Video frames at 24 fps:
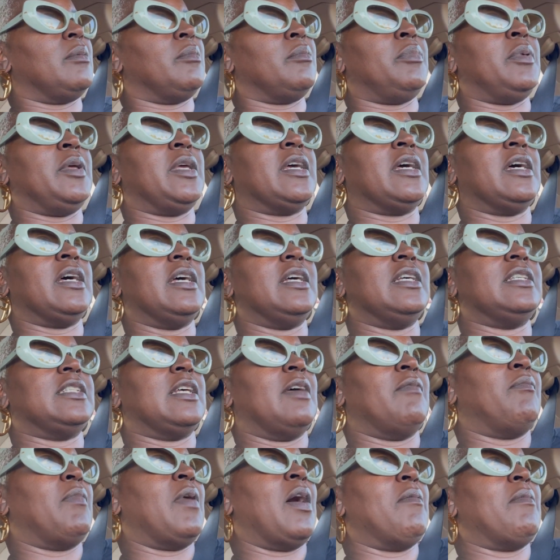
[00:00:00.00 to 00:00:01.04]
because I
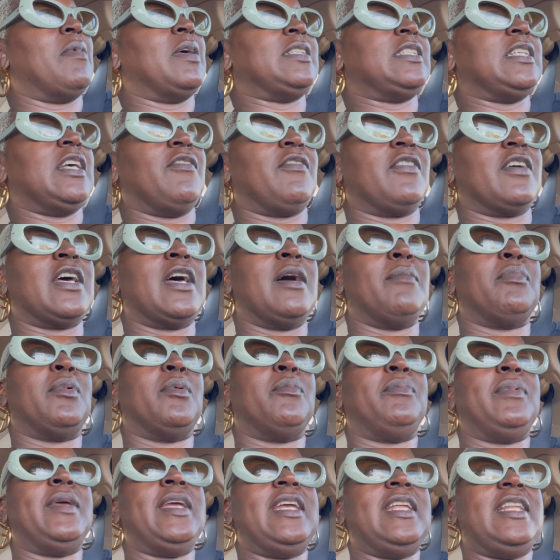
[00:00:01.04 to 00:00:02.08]
bought myself a couple
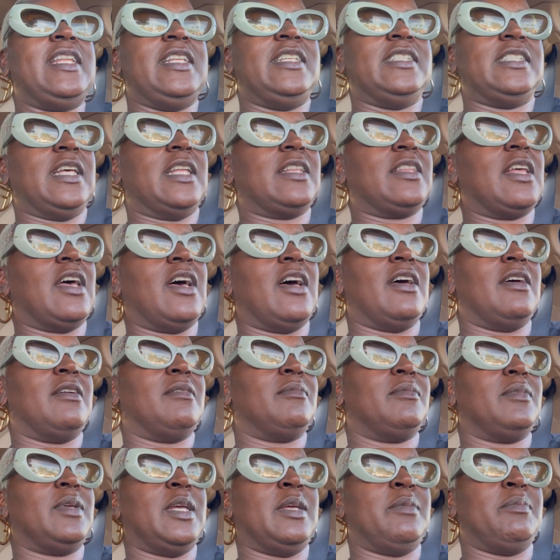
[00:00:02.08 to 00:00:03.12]
beanies, I thought
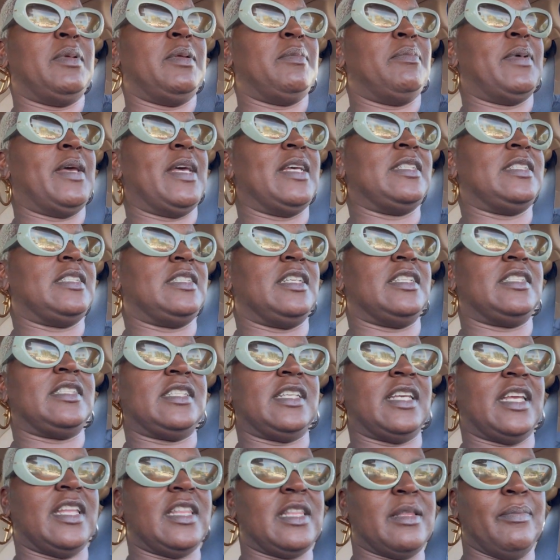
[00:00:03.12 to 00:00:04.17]
it'd be best just
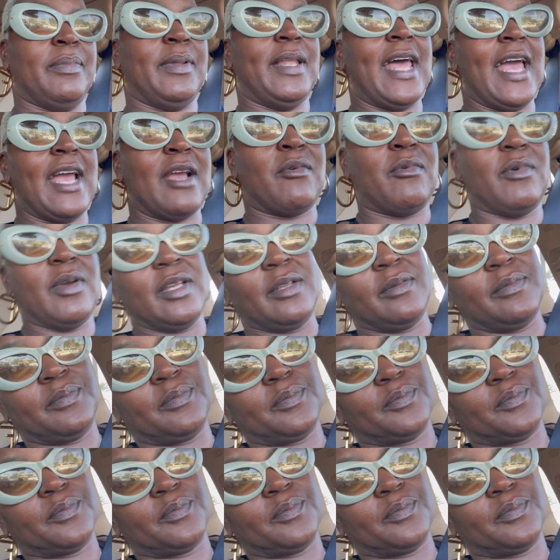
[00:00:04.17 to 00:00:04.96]
to get the black one.